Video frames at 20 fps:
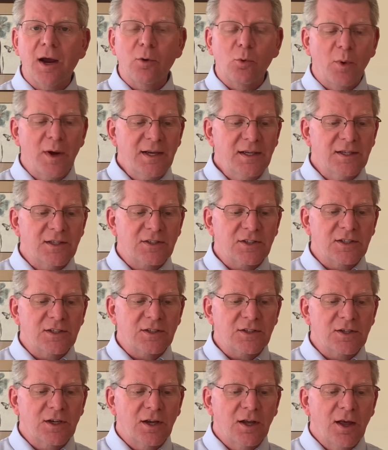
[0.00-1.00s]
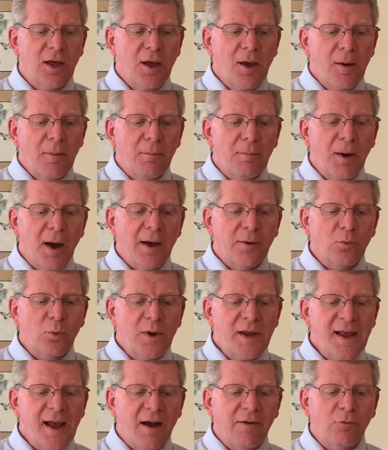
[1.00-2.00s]
weaknesses. But
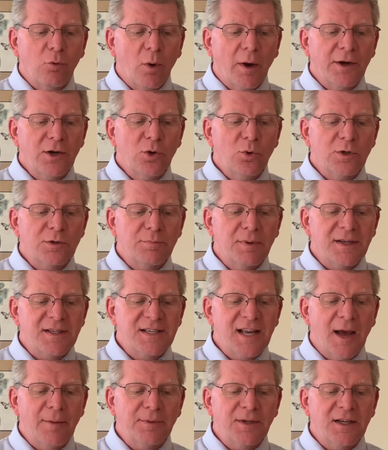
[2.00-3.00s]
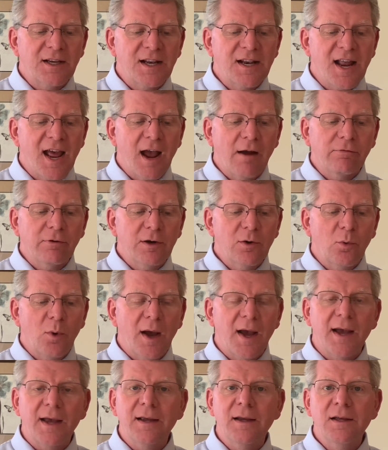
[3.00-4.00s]
we have one who has been tempted in every
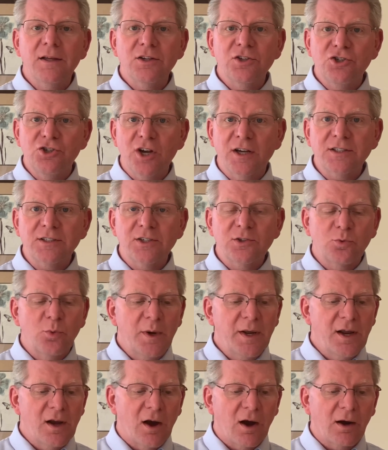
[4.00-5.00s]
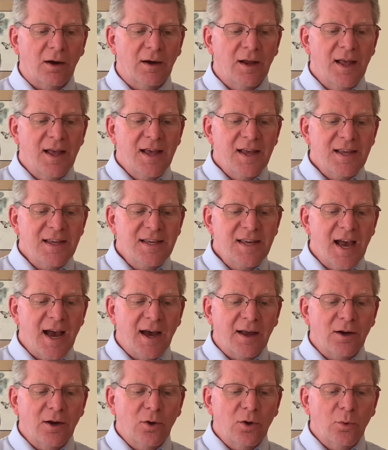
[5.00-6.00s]
way, just as we are,
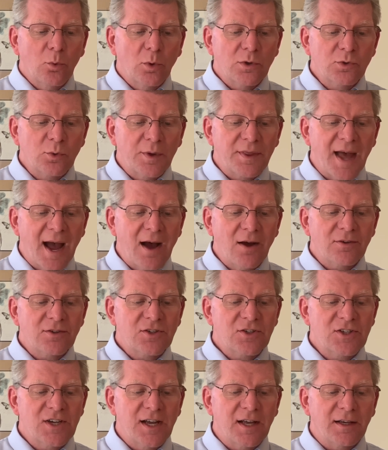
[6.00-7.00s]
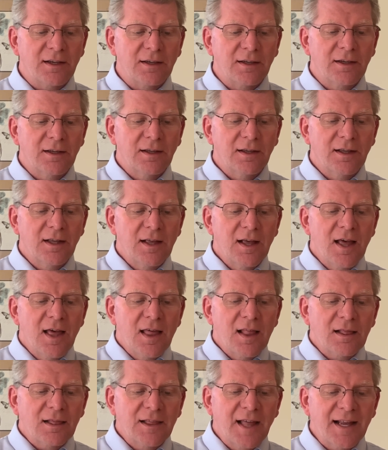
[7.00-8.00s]
yet was without sin.
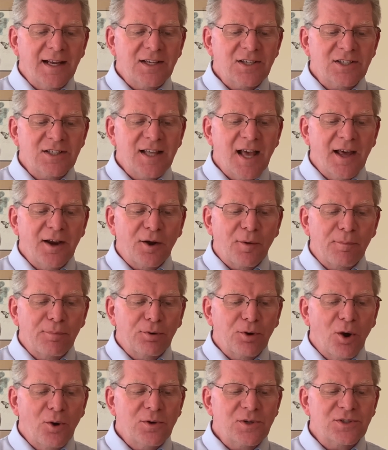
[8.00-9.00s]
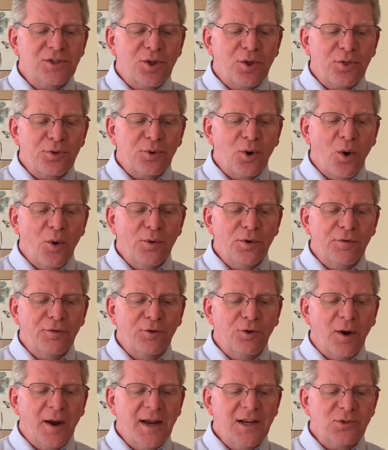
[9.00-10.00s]
Let us then approach the throne of
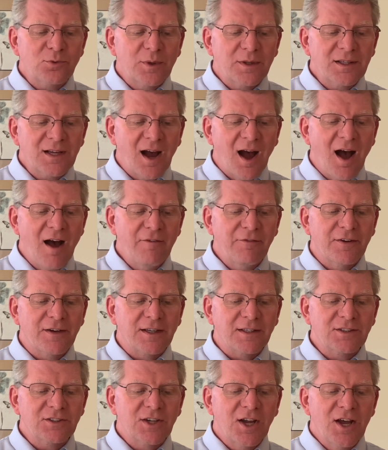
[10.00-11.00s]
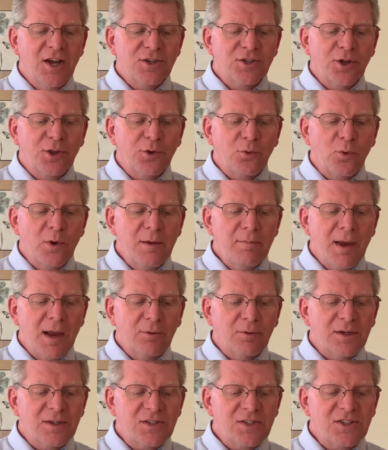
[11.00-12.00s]
grace with confidence so that we may
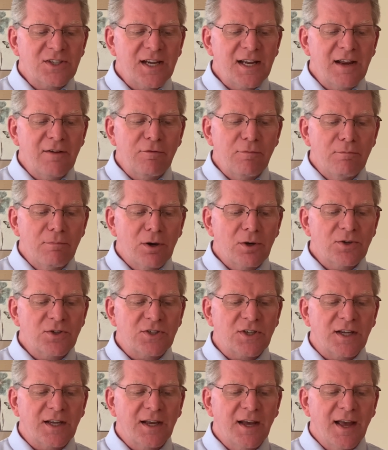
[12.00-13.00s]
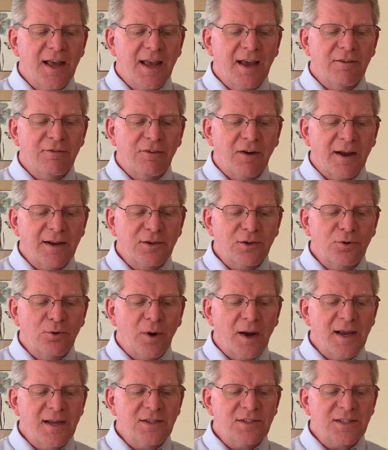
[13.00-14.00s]
receive mercy and find
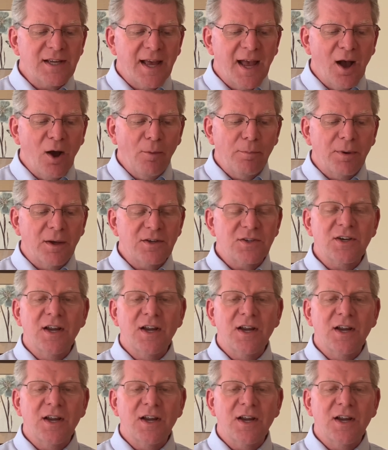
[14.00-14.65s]
grace to help us